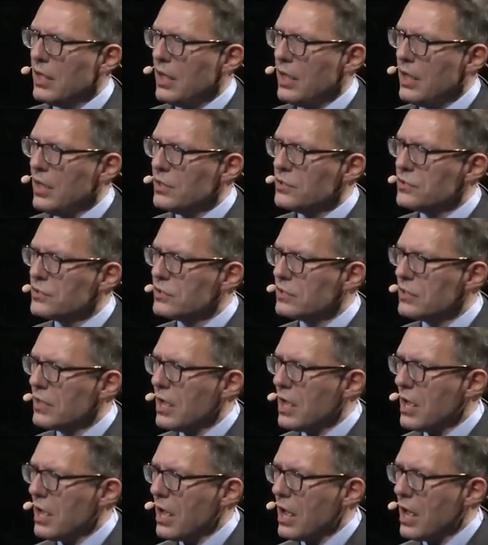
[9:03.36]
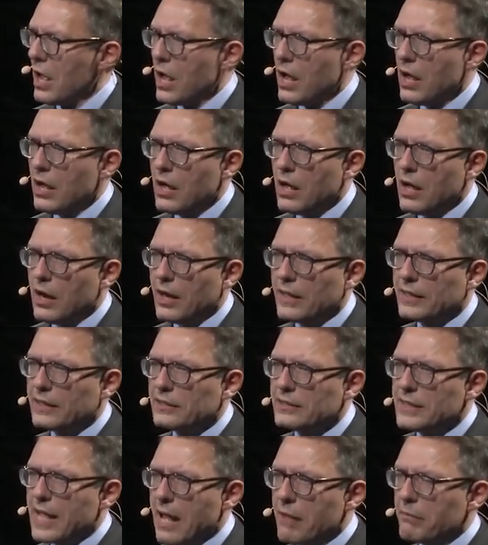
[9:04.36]
is like
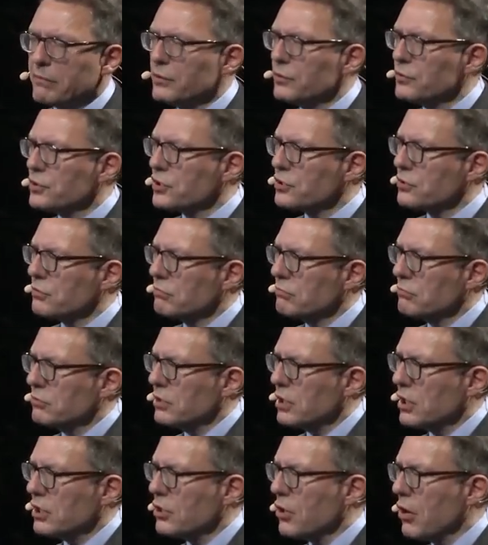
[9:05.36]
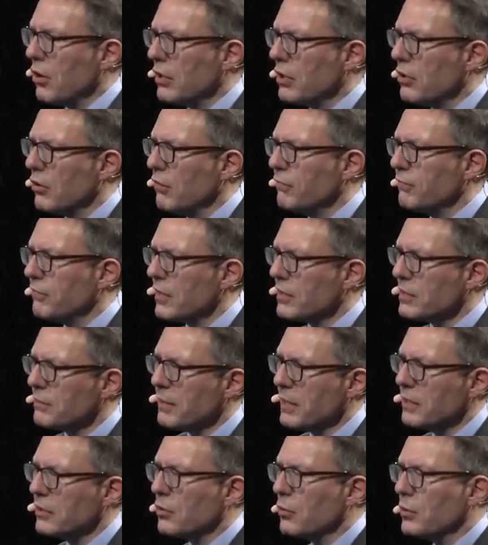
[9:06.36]
a tab. You just turn it on and off,
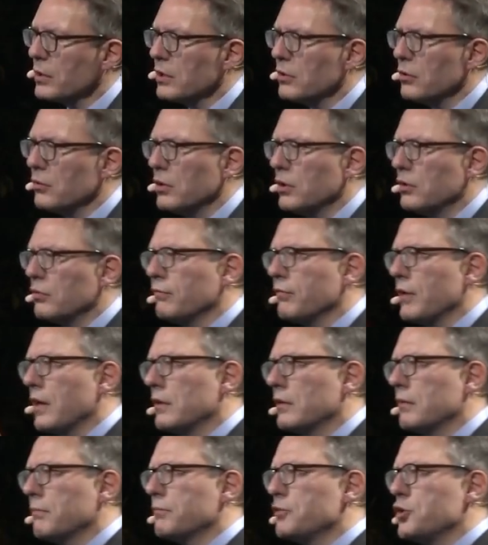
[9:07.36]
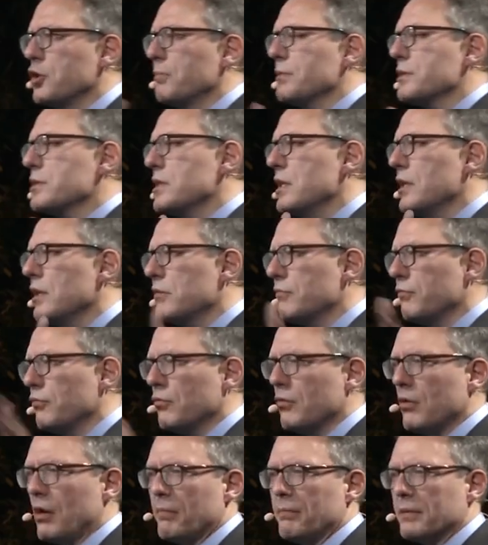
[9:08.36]
depending on whether you need to find the cheapest ticket
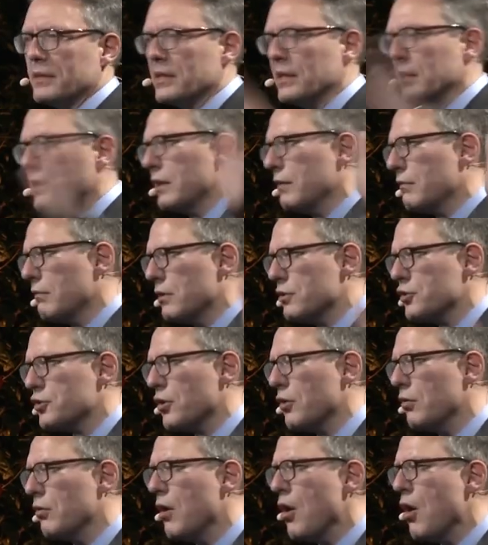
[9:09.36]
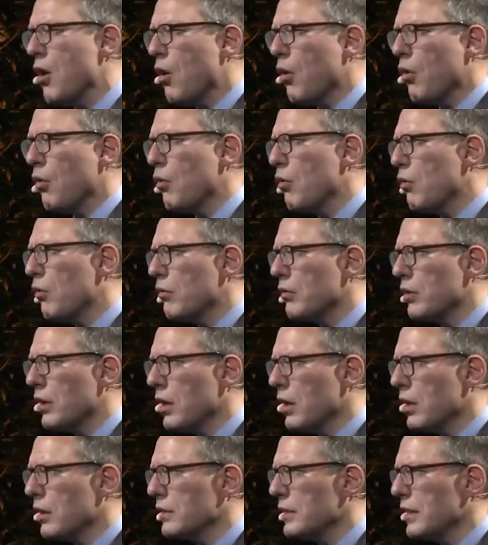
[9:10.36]
for a particular show or
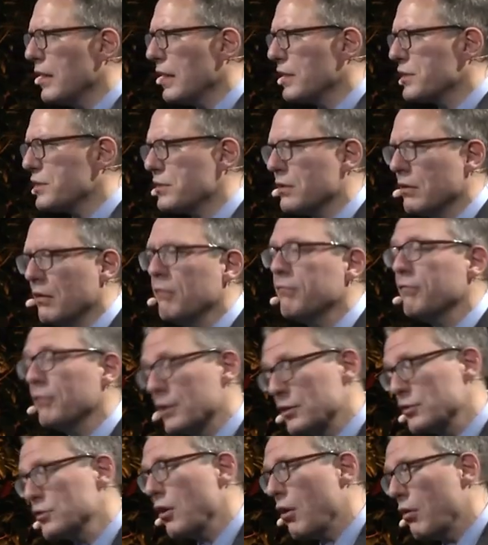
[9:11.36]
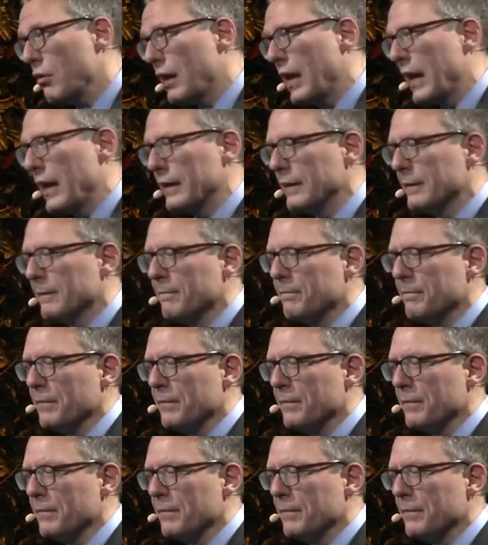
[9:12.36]
the next fridge online.